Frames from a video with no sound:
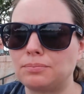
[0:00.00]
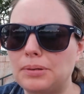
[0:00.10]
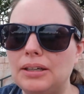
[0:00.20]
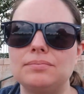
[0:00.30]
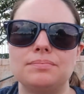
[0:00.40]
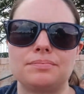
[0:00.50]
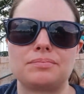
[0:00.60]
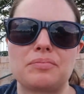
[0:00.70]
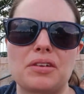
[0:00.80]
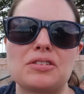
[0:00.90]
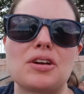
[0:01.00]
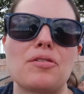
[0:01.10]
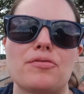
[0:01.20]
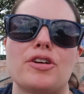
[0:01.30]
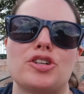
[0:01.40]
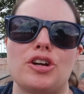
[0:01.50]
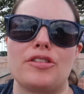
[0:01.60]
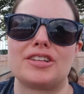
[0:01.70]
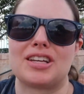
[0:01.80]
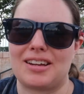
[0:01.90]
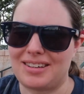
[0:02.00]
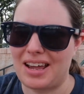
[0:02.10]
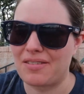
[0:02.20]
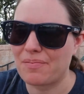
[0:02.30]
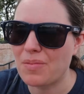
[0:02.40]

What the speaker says: but it's not refreshing on this hot day.